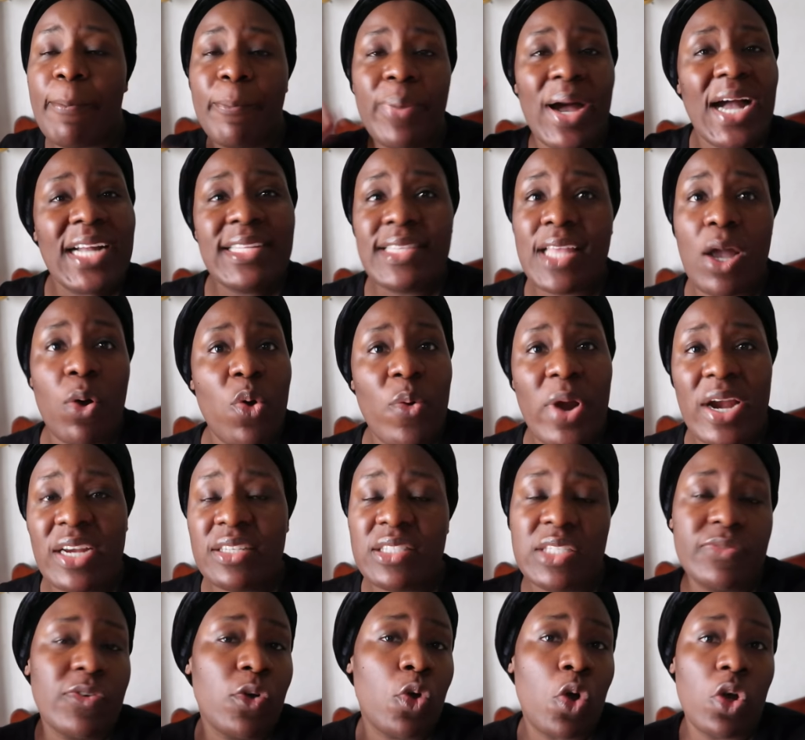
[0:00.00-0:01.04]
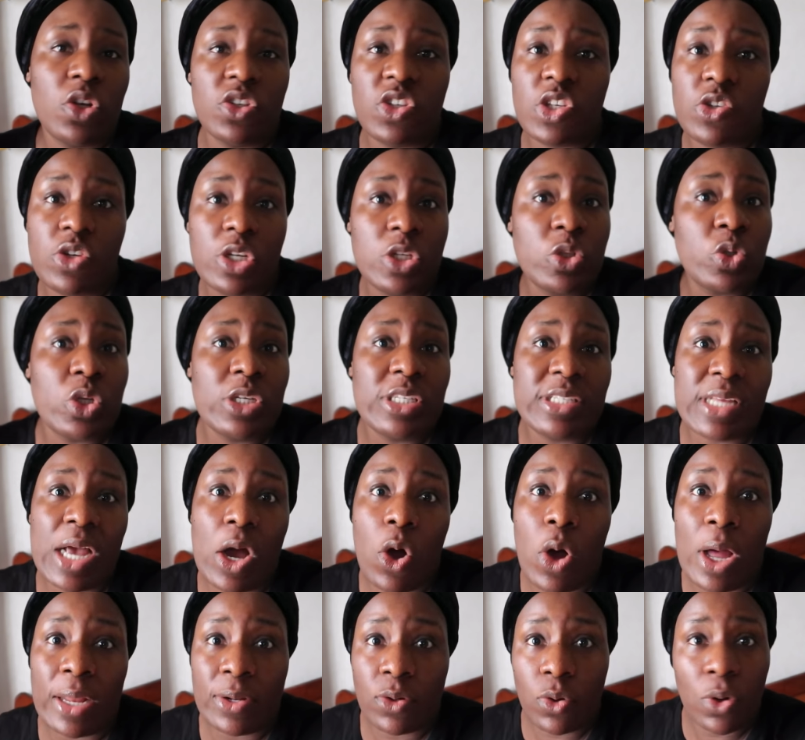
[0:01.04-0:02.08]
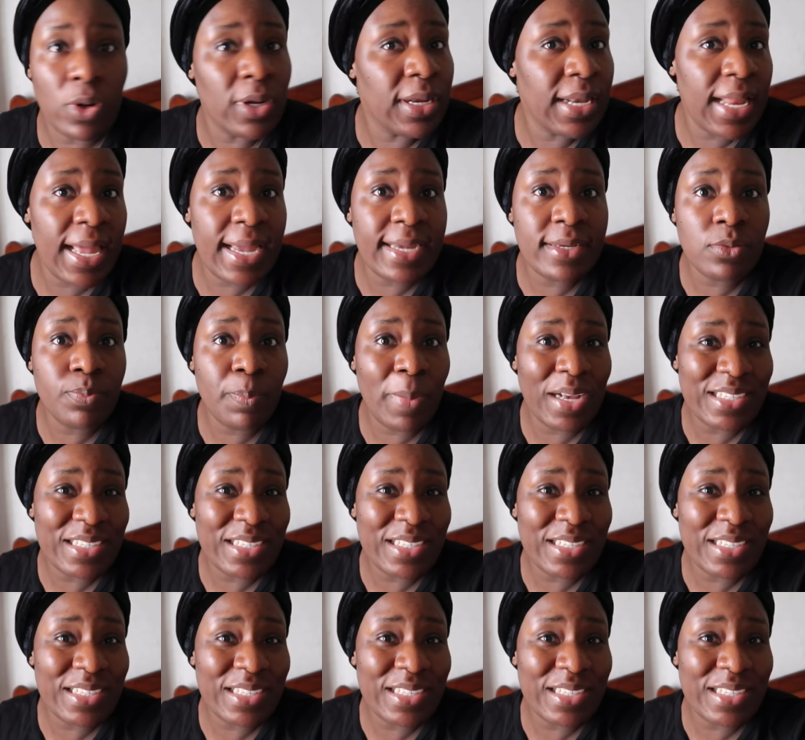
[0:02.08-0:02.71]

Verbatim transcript: back then we weren't even considering doing an online